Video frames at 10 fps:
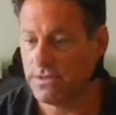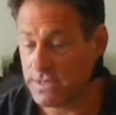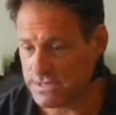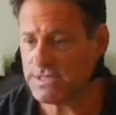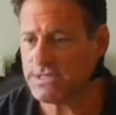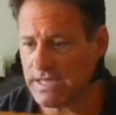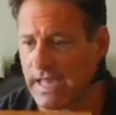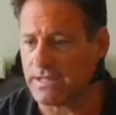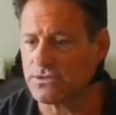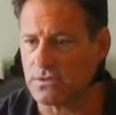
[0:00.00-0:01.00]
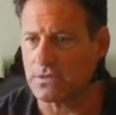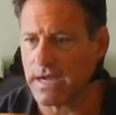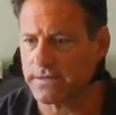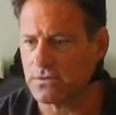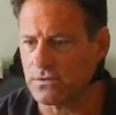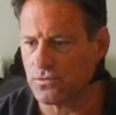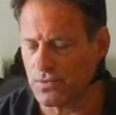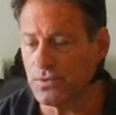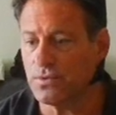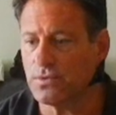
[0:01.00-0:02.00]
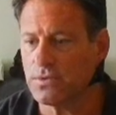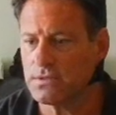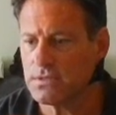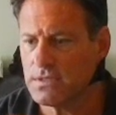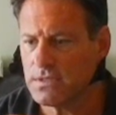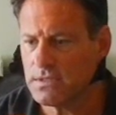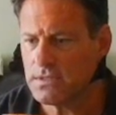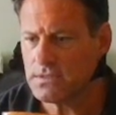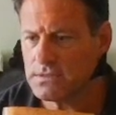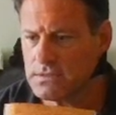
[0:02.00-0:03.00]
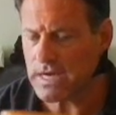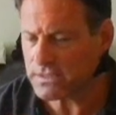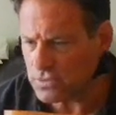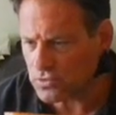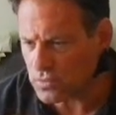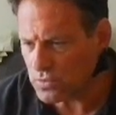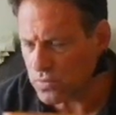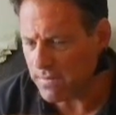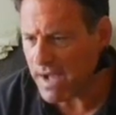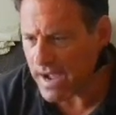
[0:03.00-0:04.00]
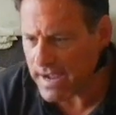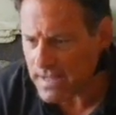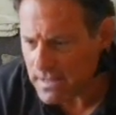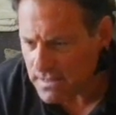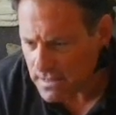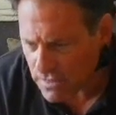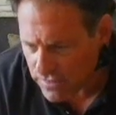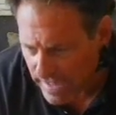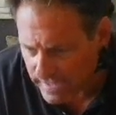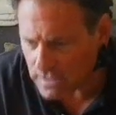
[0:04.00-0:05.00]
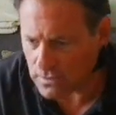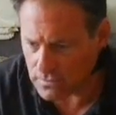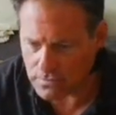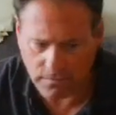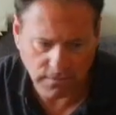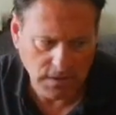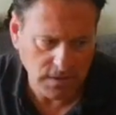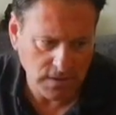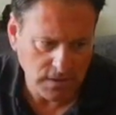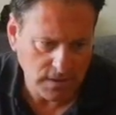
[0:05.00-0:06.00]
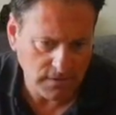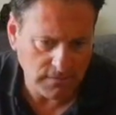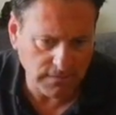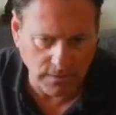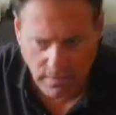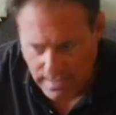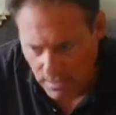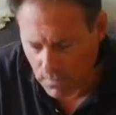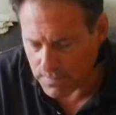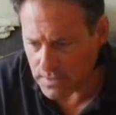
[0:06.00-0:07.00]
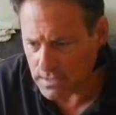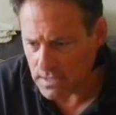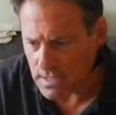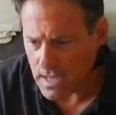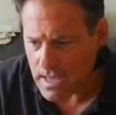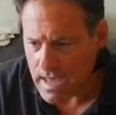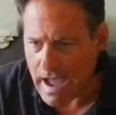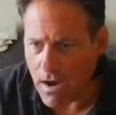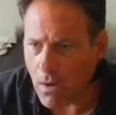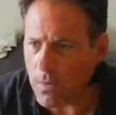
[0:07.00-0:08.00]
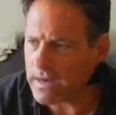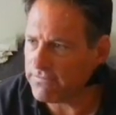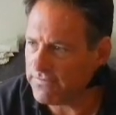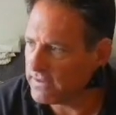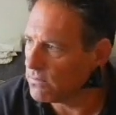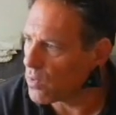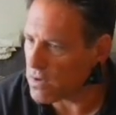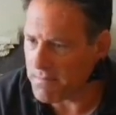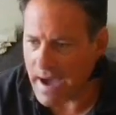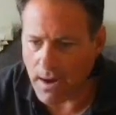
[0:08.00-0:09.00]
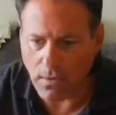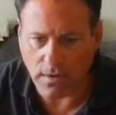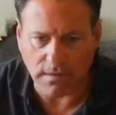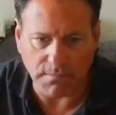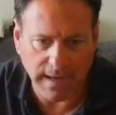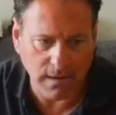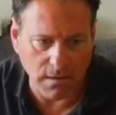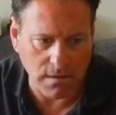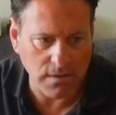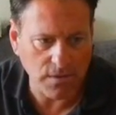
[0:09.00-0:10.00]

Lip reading: This is the answer, Dr. Drew. Dr. Drew Ribeye, thank you for your help. I already feel more empowered and better.